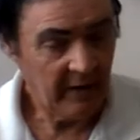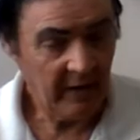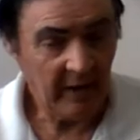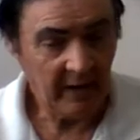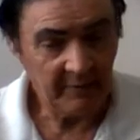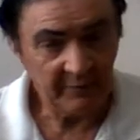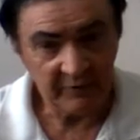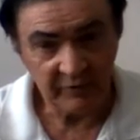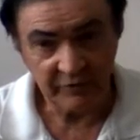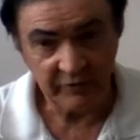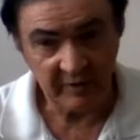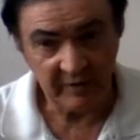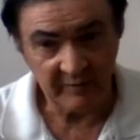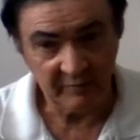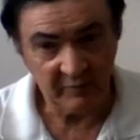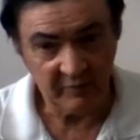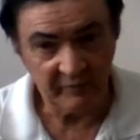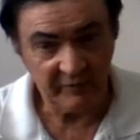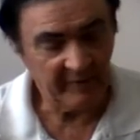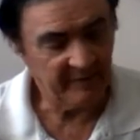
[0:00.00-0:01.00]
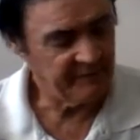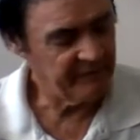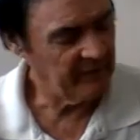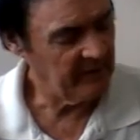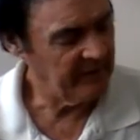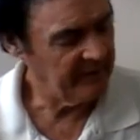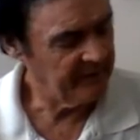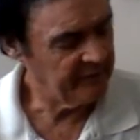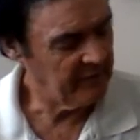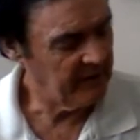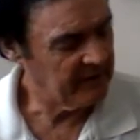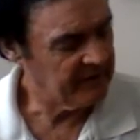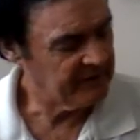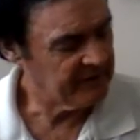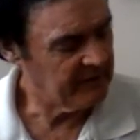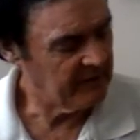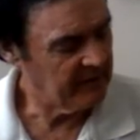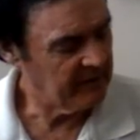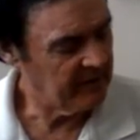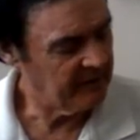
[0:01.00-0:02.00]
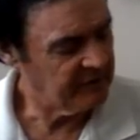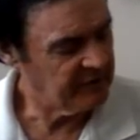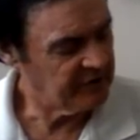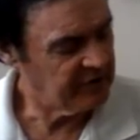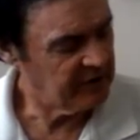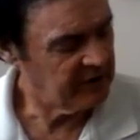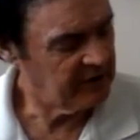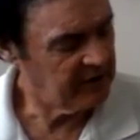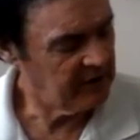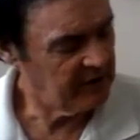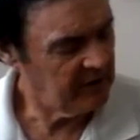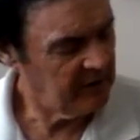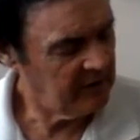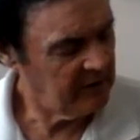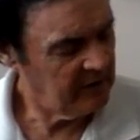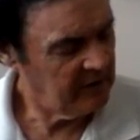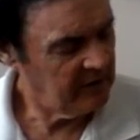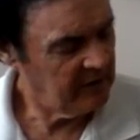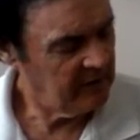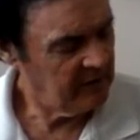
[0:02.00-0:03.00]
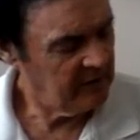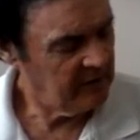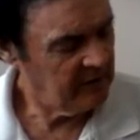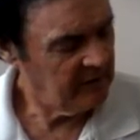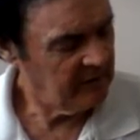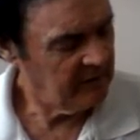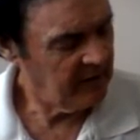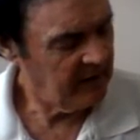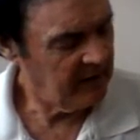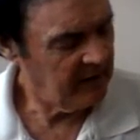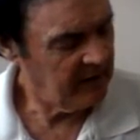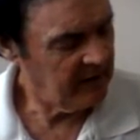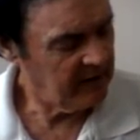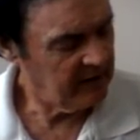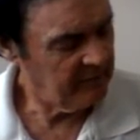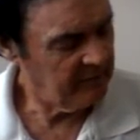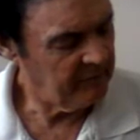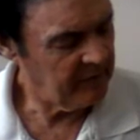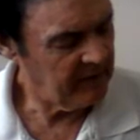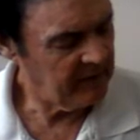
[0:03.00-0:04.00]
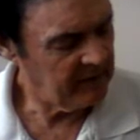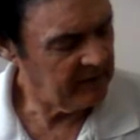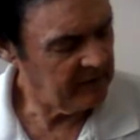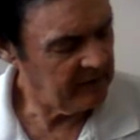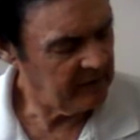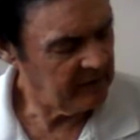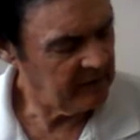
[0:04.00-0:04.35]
And we're just going to move it up five frets. So we have G, A, B, G,